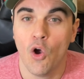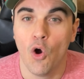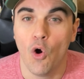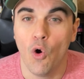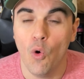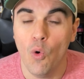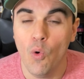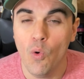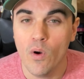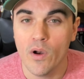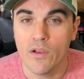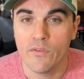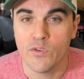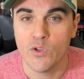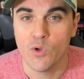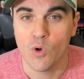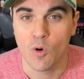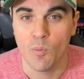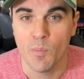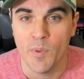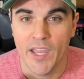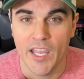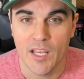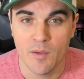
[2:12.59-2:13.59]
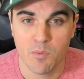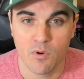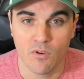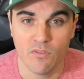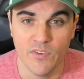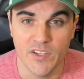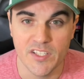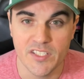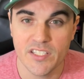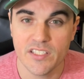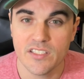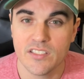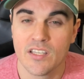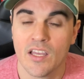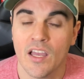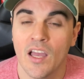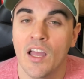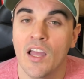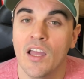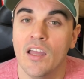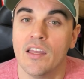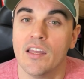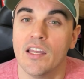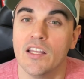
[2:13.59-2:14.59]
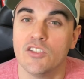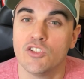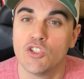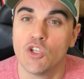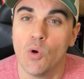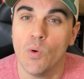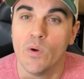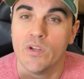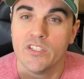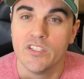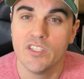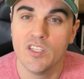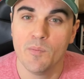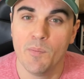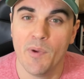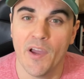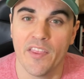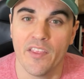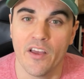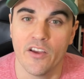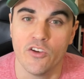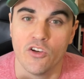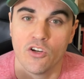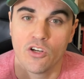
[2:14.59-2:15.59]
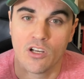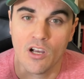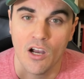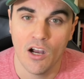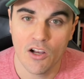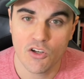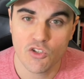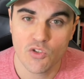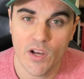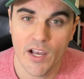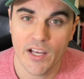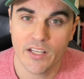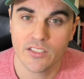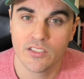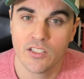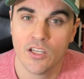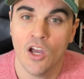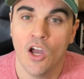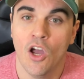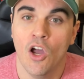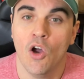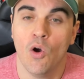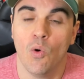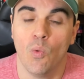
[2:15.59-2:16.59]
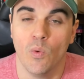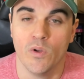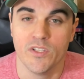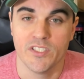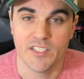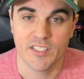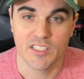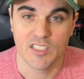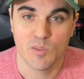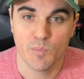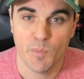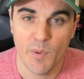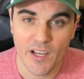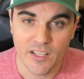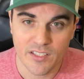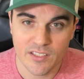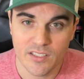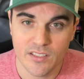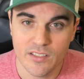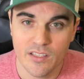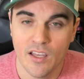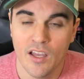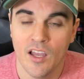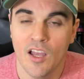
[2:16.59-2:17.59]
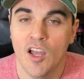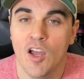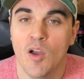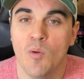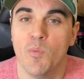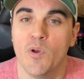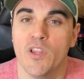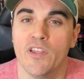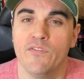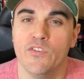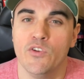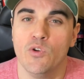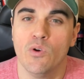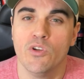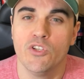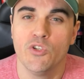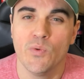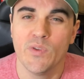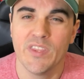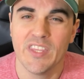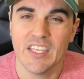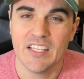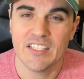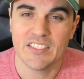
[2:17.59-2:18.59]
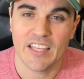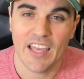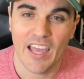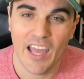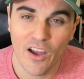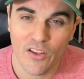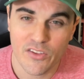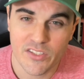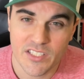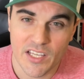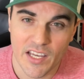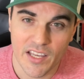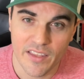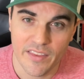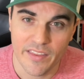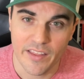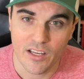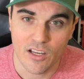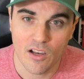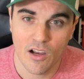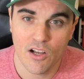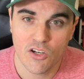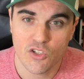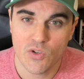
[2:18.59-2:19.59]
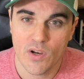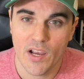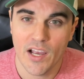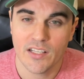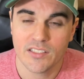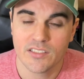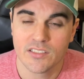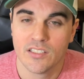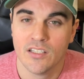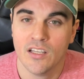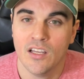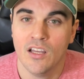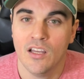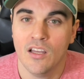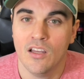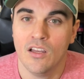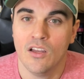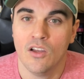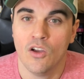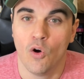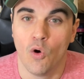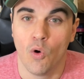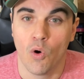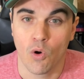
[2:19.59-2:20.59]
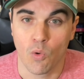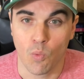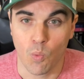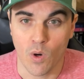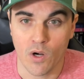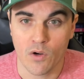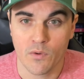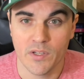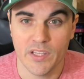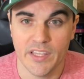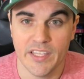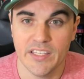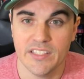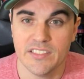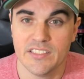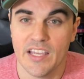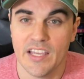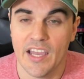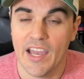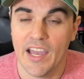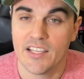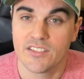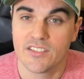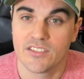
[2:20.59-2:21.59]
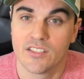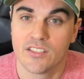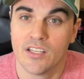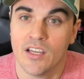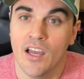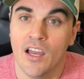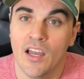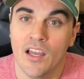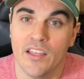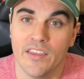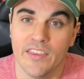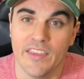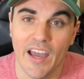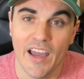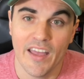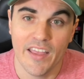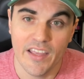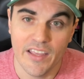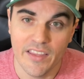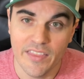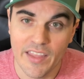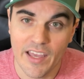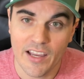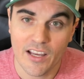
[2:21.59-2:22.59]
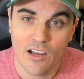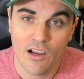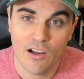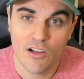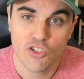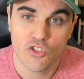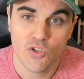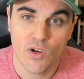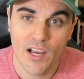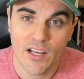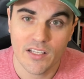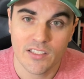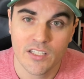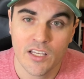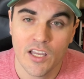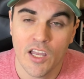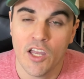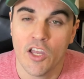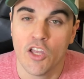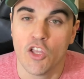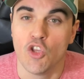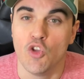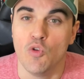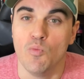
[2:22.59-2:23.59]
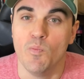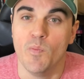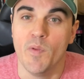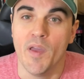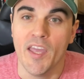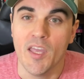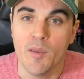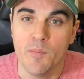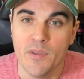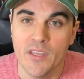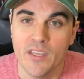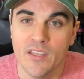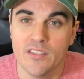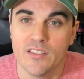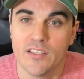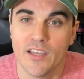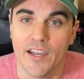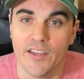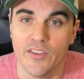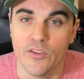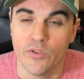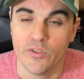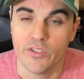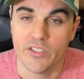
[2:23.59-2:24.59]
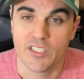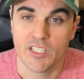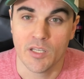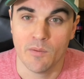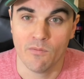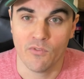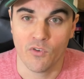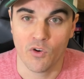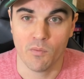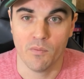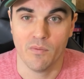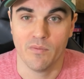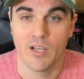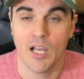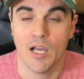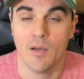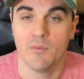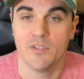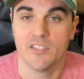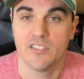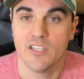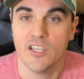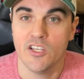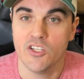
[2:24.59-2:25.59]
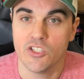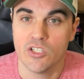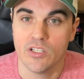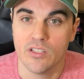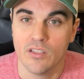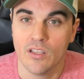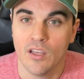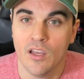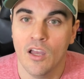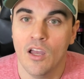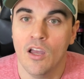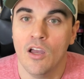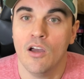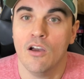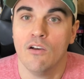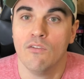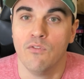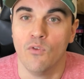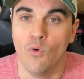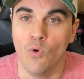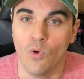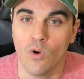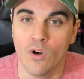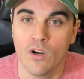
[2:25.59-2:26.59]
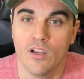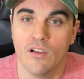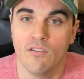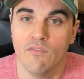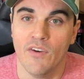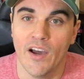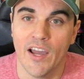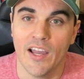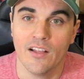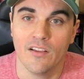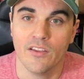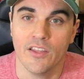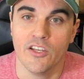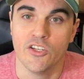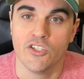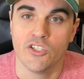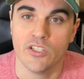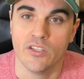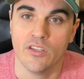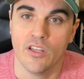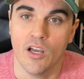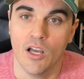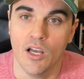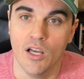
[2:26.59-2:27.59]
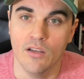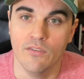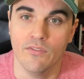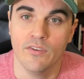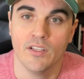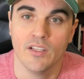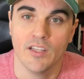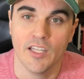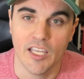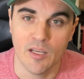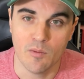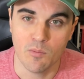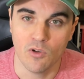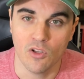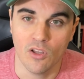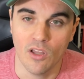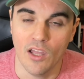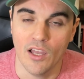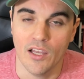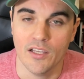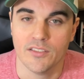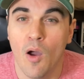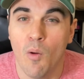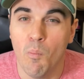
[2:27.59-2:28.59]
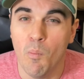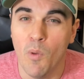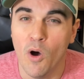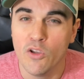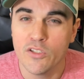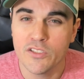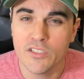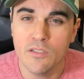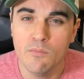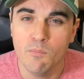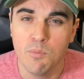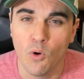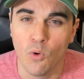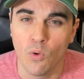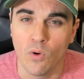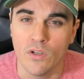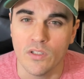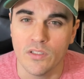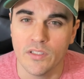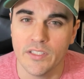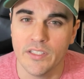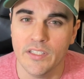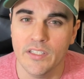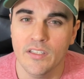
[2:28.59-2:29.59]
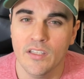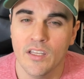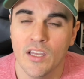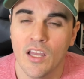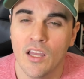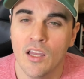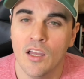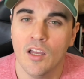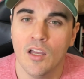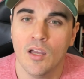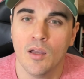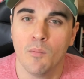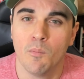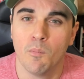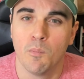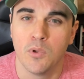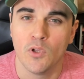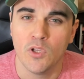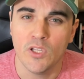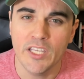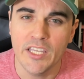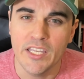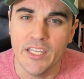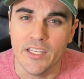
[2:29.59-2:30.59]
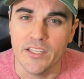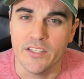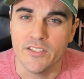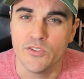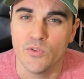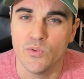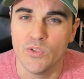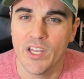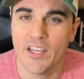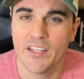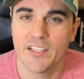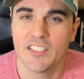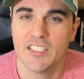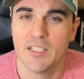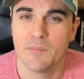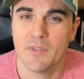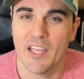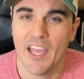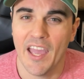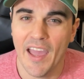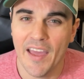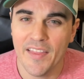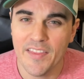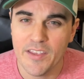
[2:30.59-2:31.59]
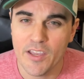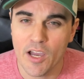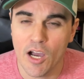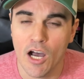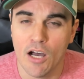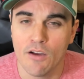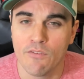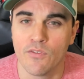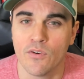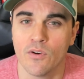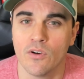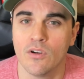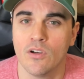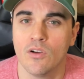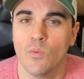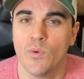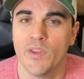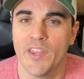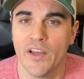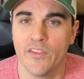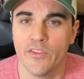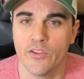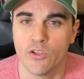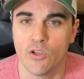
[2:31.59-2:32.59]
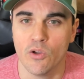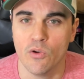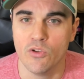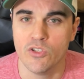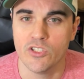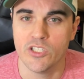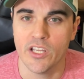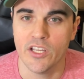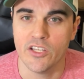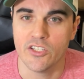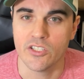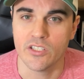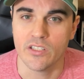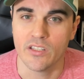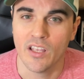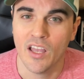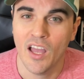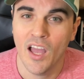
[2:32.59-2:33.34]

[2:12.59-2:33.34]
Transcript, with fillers: or if you are paid per visit, it's going to depend on your contract, what's expected, but if you are doing things outside of that contract, or work-related tasks not in that contract, you may be entitled to some form of compensation for violation of labor laws. Most importantly, please do not accept any offer without negotiation.